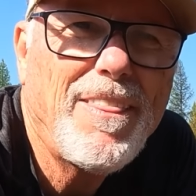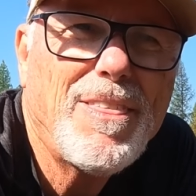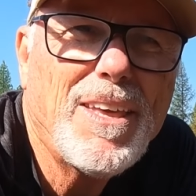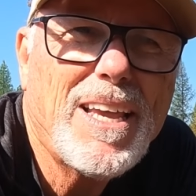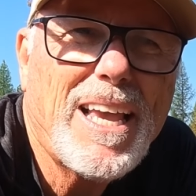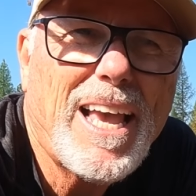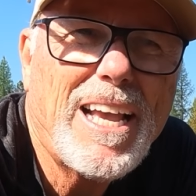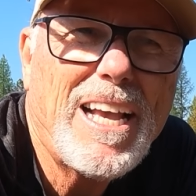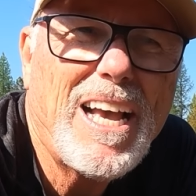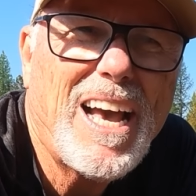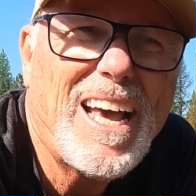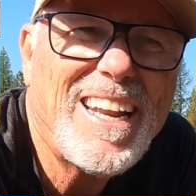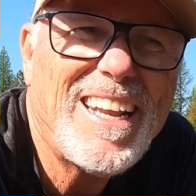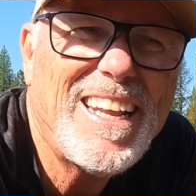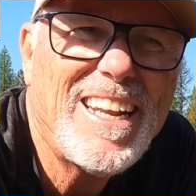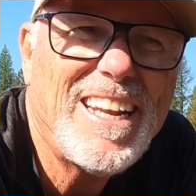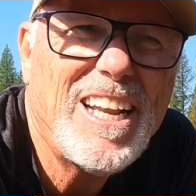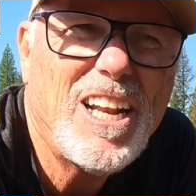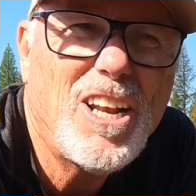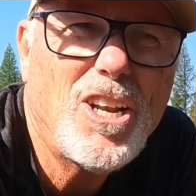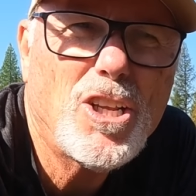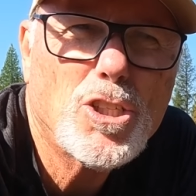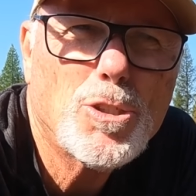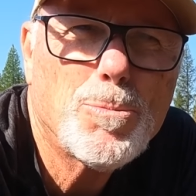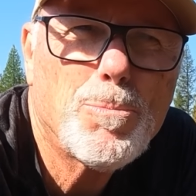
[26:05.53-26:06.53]
think I got it.
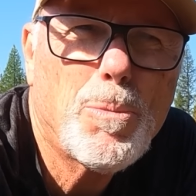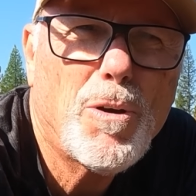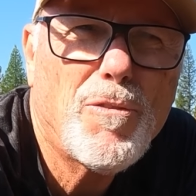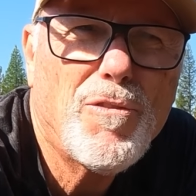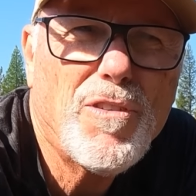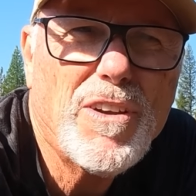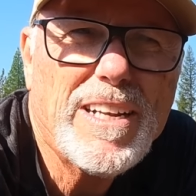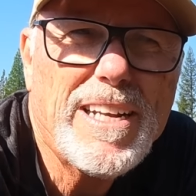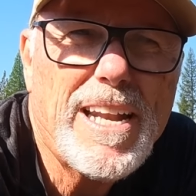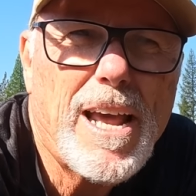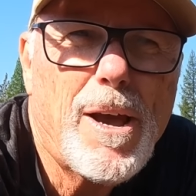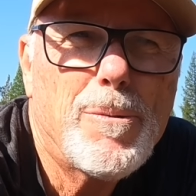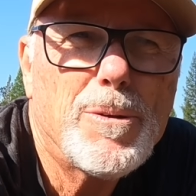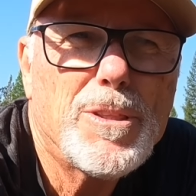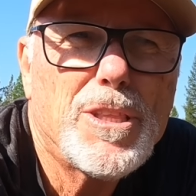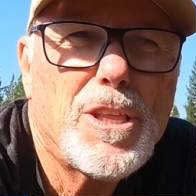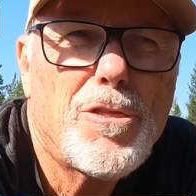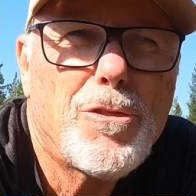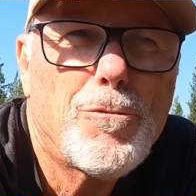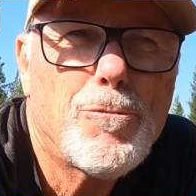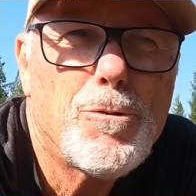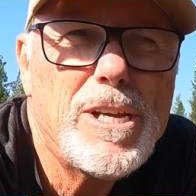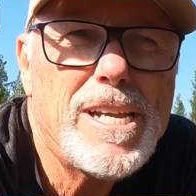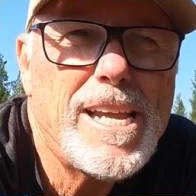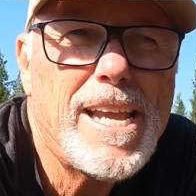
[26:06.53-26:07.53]
It looks perfect now with the
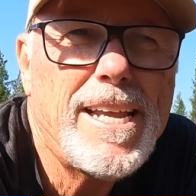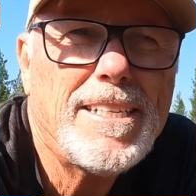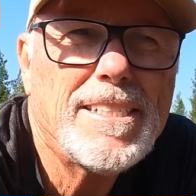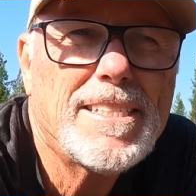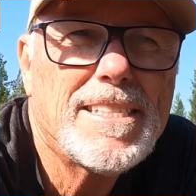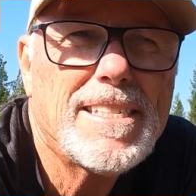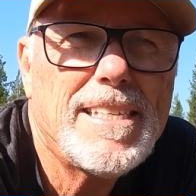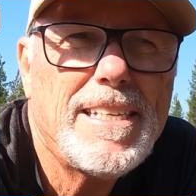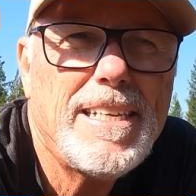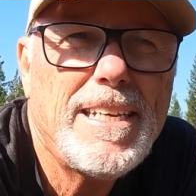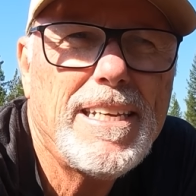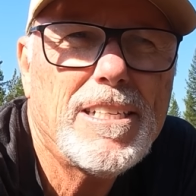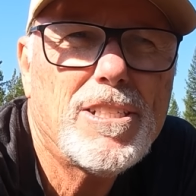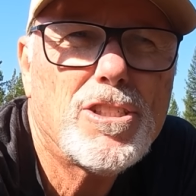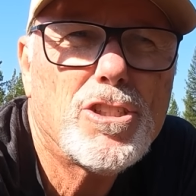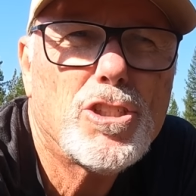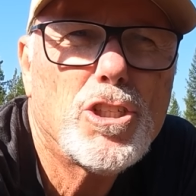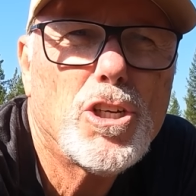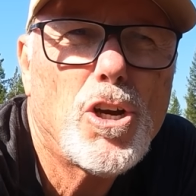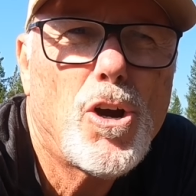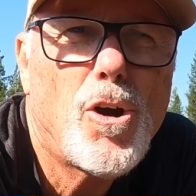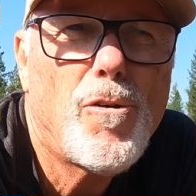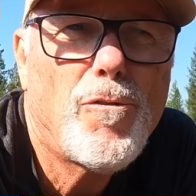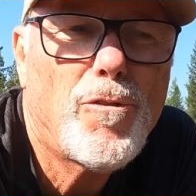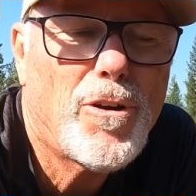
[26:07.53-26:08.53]
3/8
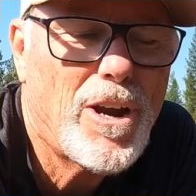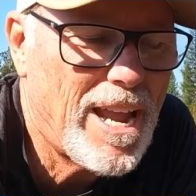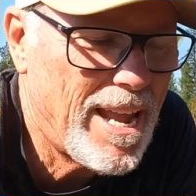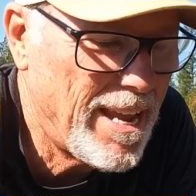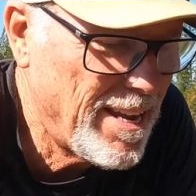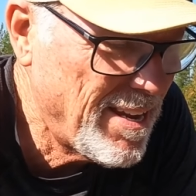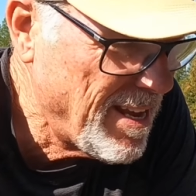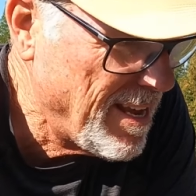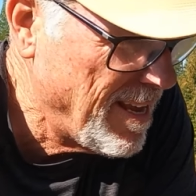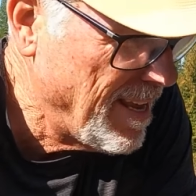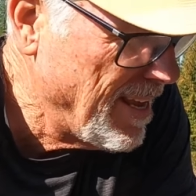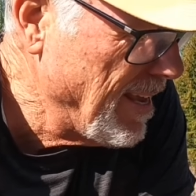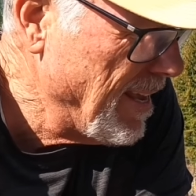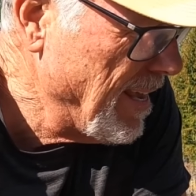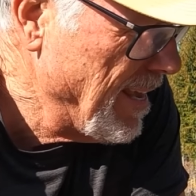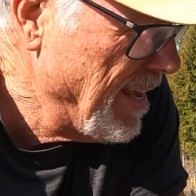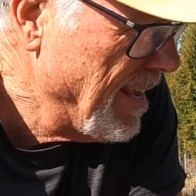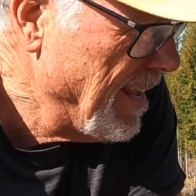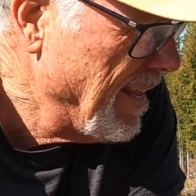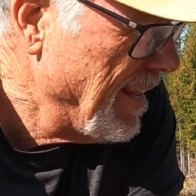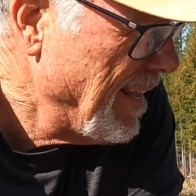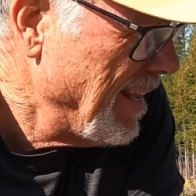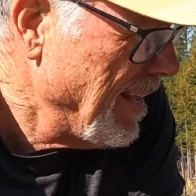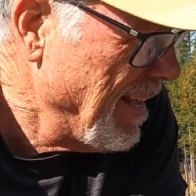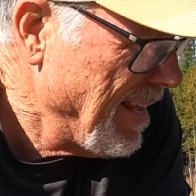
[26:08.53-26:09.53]
inch overhang.
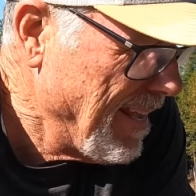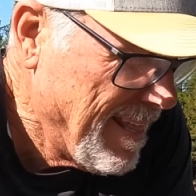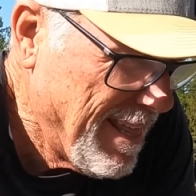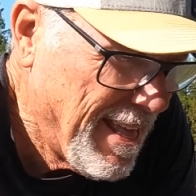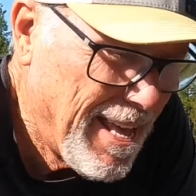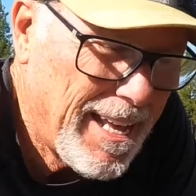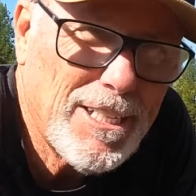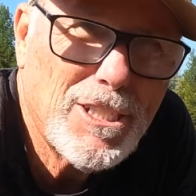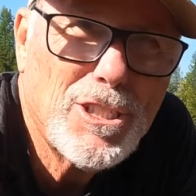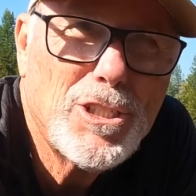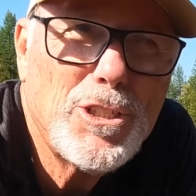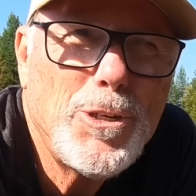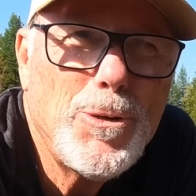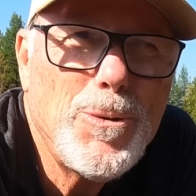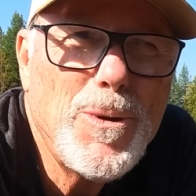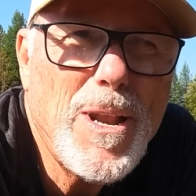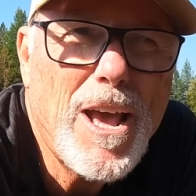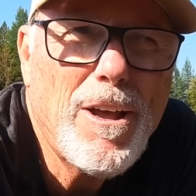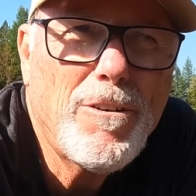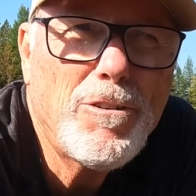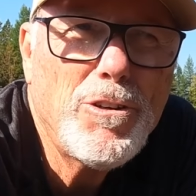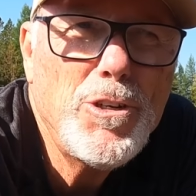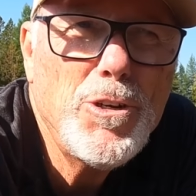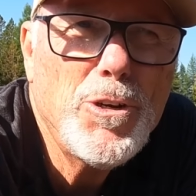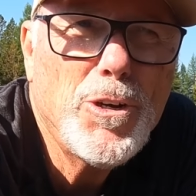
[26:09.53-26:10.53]
That's 2
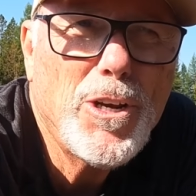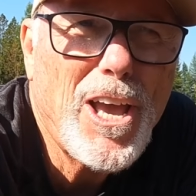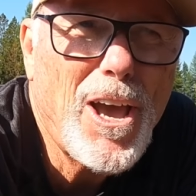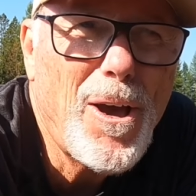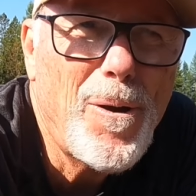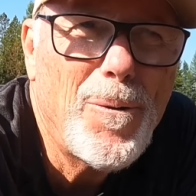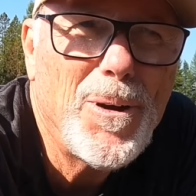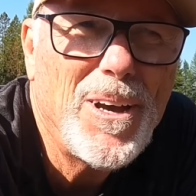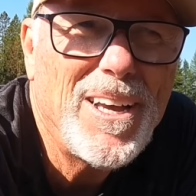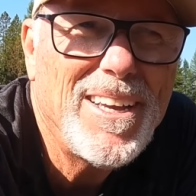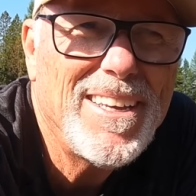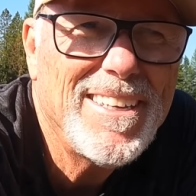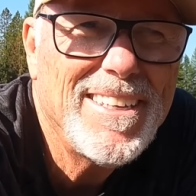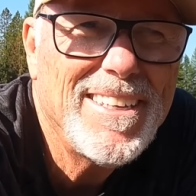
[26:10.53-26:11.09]
down, 2 to go.